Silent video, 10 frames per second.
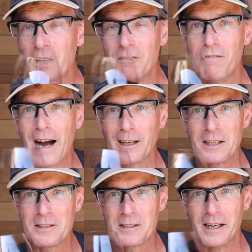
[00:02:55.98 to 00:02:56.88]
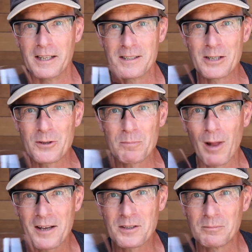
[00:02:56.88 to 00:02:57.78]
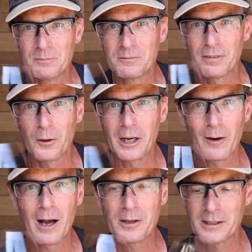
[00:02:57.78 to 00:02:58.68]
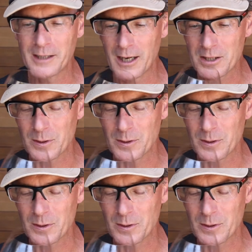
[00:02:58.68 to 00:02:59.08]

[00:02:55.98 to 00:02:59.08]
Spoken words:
violets and citrus blossom floating around in there,